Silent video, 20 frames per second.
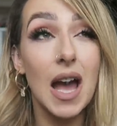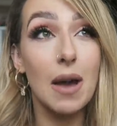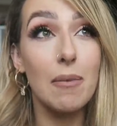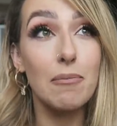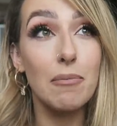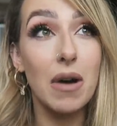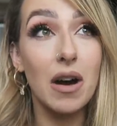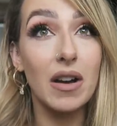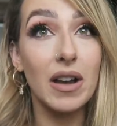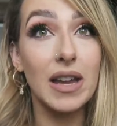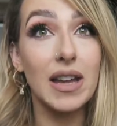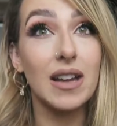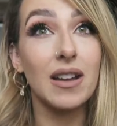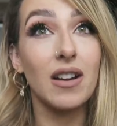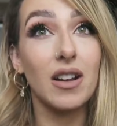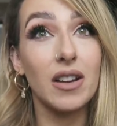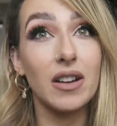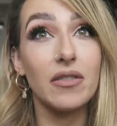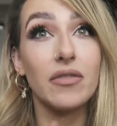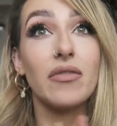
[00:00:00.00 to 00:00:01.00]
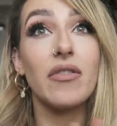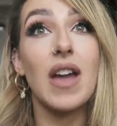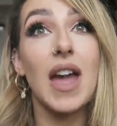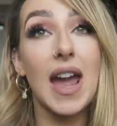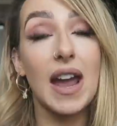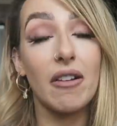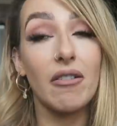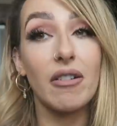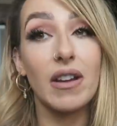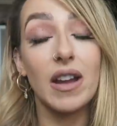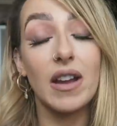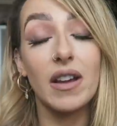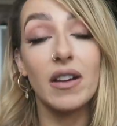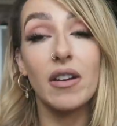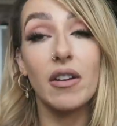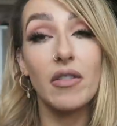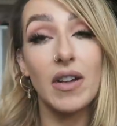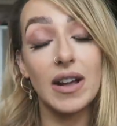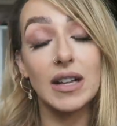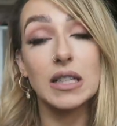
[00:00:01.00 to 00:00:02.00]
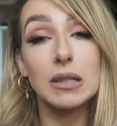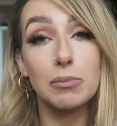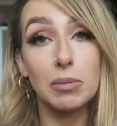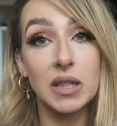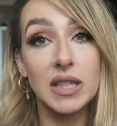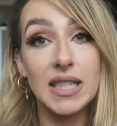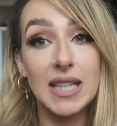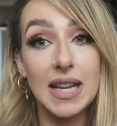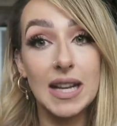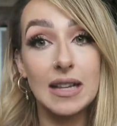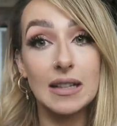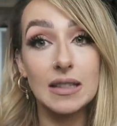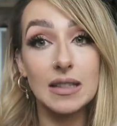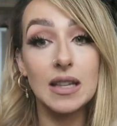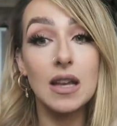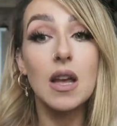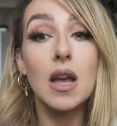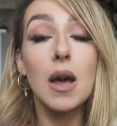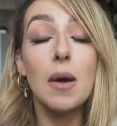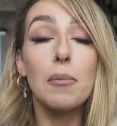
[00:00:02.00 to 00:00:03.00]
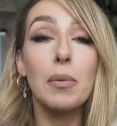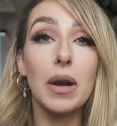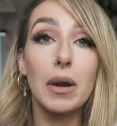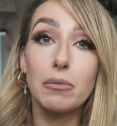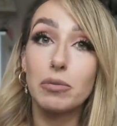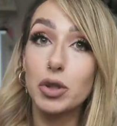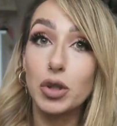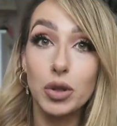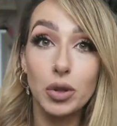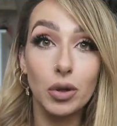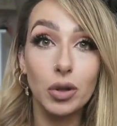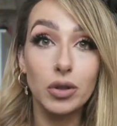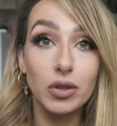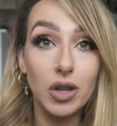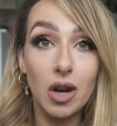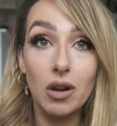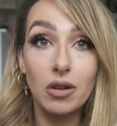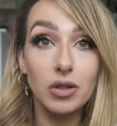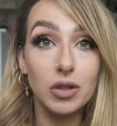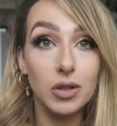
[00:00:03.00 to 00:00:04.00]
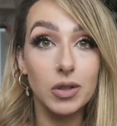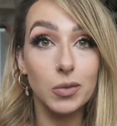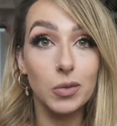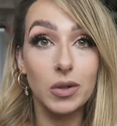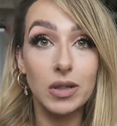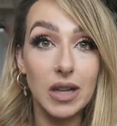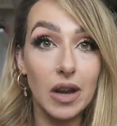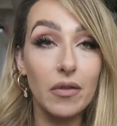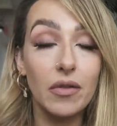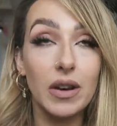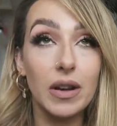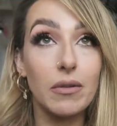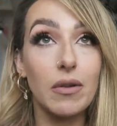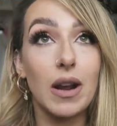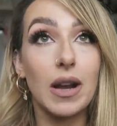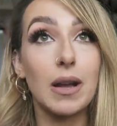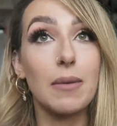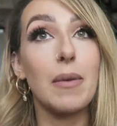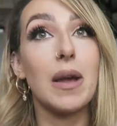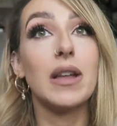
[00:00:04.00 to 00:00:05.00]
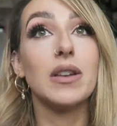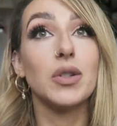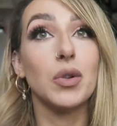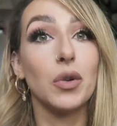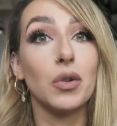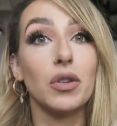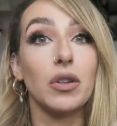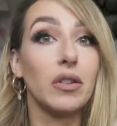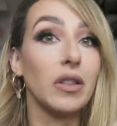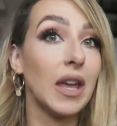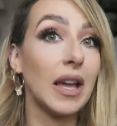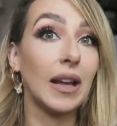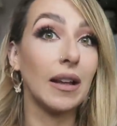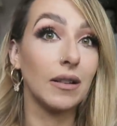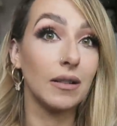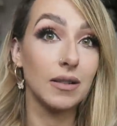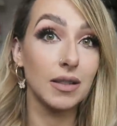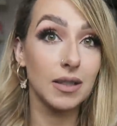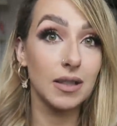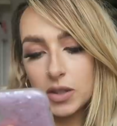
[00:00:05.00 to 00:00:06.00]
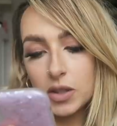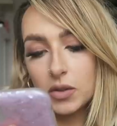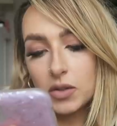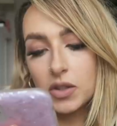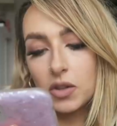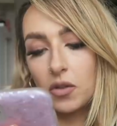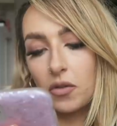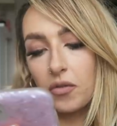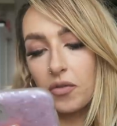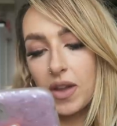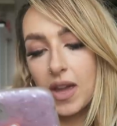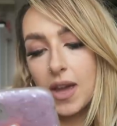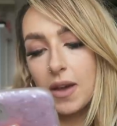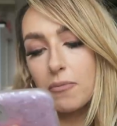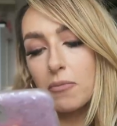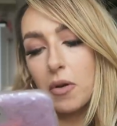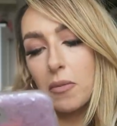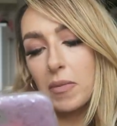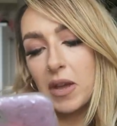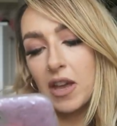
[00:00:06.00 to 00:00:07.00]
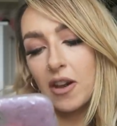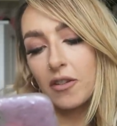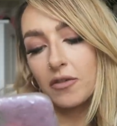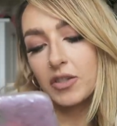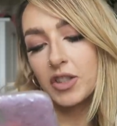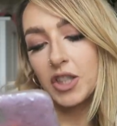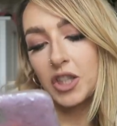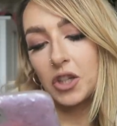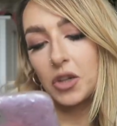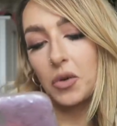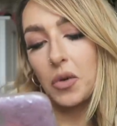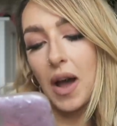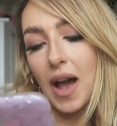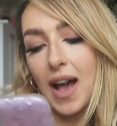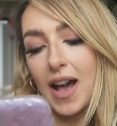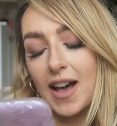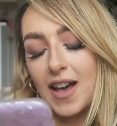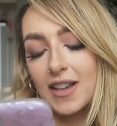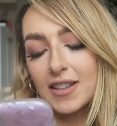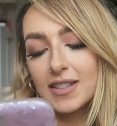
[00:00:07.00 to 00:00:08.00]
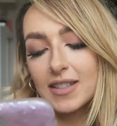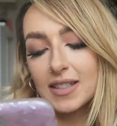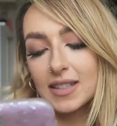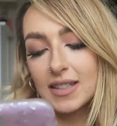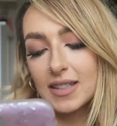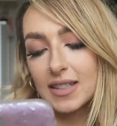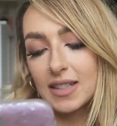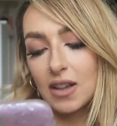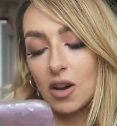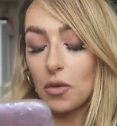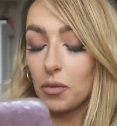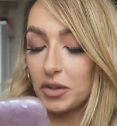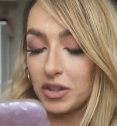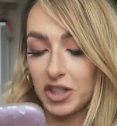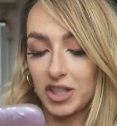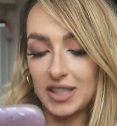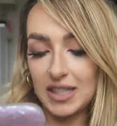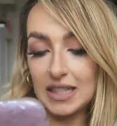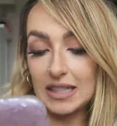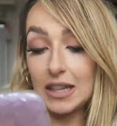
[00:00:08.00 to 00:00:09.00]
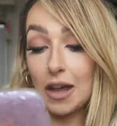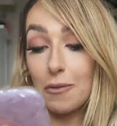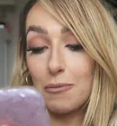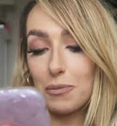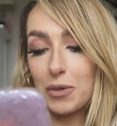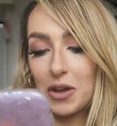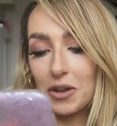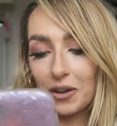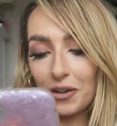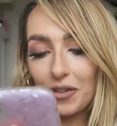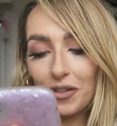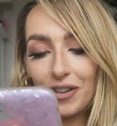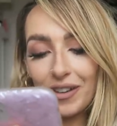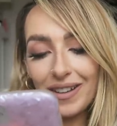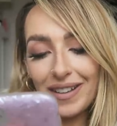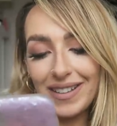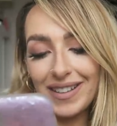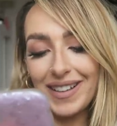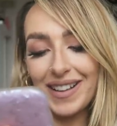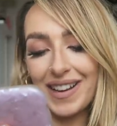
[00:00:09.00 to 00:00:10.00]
and my kind of area of expertise but I'm sure doctors would definitely recommend other things so Sophia mummy of two asks oh what well, she says I'm beautiful